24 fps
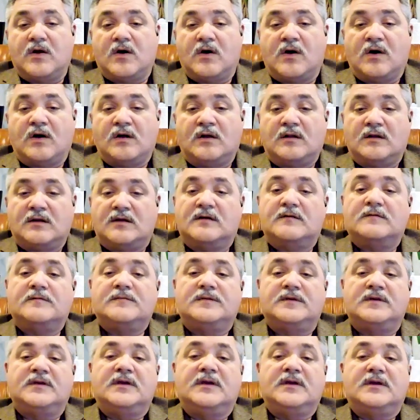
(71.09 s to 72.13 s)
all of
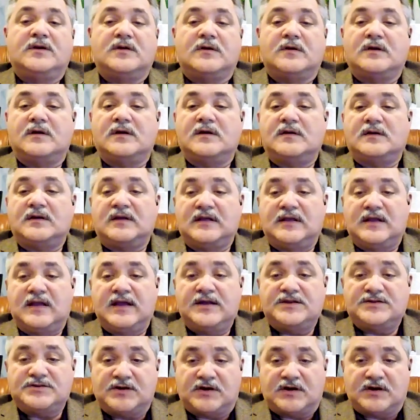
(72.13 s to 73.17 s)
the current
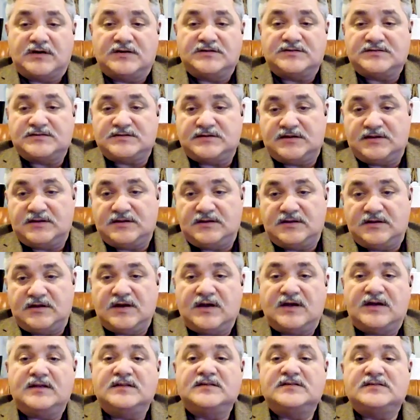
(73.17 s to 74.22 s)
EHRs in the
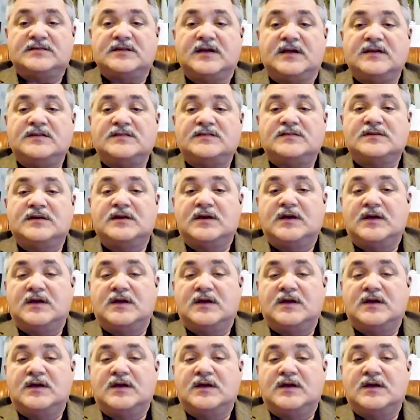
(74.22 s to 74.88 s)
United States.